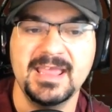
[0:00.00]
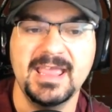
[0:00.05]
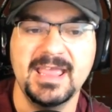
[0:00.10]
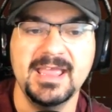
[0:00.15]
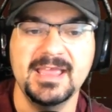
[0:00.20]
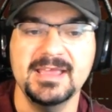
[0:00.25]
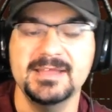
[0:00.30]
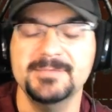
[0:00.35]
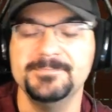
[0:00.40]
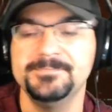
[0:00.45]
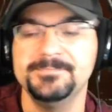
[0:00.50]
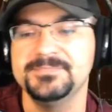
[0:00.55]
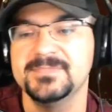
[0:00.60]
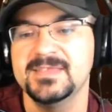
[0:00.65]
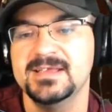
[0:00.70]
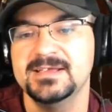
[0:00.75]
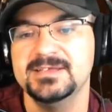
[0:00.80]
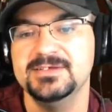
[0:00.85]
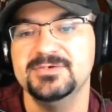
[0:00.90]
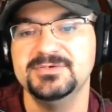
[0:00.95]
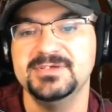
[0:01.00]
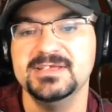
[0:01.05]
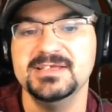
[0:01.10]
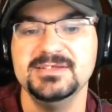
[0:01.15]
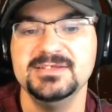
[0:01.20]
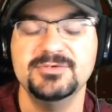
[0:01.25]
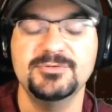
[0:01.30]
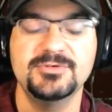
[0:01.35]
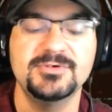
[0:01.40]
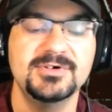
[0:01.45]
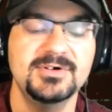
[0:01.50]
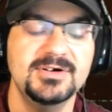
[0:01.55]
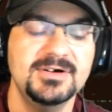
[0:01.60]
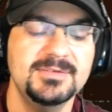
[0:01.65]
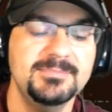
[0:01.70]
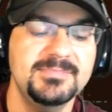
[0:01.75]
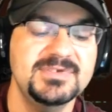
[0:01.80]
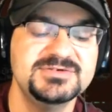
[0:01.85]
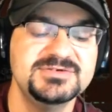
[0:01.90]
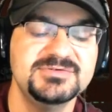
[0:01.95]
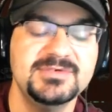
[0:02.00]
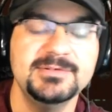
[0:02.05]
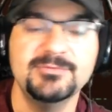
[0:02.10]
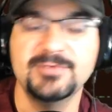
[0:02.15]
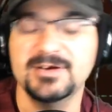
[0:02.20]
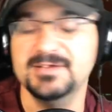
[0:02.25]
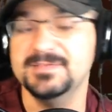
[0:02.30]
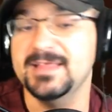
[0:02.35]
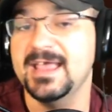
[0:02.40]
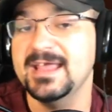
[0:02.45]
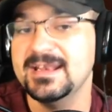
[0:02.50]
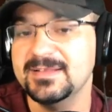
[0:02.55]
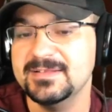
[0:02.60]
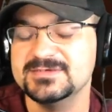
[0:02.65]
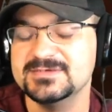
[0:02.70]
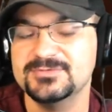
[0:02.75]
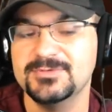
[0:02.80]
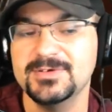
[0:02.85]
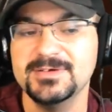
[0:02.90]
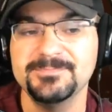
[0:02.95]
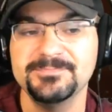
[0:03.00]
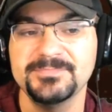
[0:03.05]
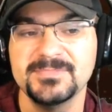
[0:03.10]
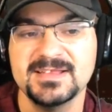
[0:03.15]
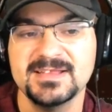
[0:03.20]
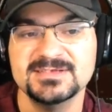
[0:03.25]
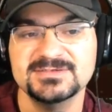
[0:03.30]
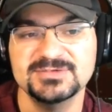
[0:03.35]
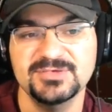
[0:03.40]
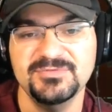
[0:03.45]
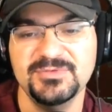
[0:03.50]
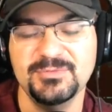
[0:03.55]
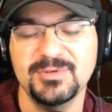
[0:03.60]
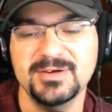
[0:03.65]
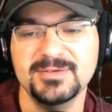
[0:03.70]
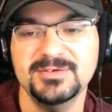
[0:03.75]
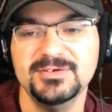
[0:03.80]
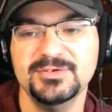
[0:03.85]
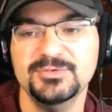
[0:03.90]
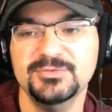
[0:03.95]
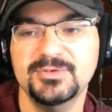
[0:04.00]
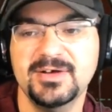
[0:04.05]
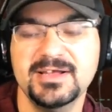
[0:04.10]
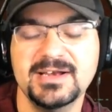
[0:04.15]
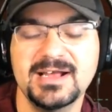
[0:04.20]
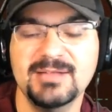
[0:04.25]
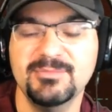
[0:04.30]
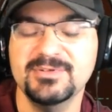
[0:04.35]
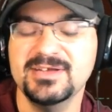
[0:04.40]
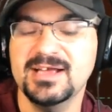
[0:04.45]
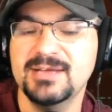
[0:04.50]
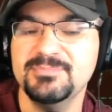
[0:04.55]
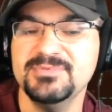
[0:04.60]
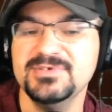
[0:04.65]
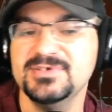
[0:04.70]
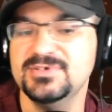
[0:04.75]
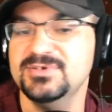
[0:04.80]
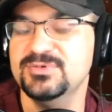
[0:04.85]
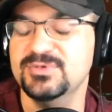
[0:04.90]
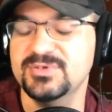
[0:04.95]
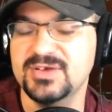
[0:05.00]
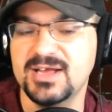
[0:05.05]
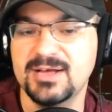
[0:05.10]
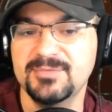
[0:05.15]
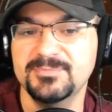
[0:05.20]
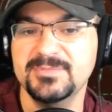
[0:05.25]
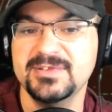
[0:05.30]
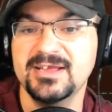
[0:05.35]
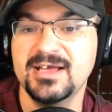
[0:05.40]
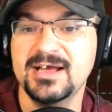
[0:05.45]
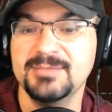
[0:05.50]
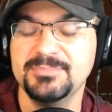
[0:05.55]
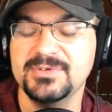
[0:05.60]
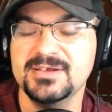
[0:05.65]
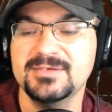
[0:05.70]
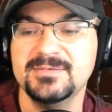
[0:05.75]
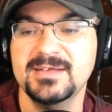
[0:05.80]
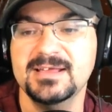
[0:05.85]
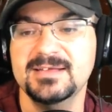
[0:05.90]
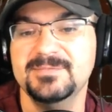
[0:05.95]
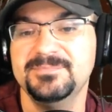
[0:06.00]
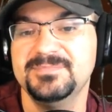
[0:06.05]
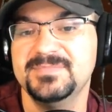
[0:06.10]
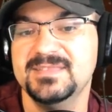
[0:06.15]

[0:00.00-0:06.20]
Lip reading: And you'll get your mission reward at the end of this one. So if you want to do anomaly hopping, you can do anomaly hopping.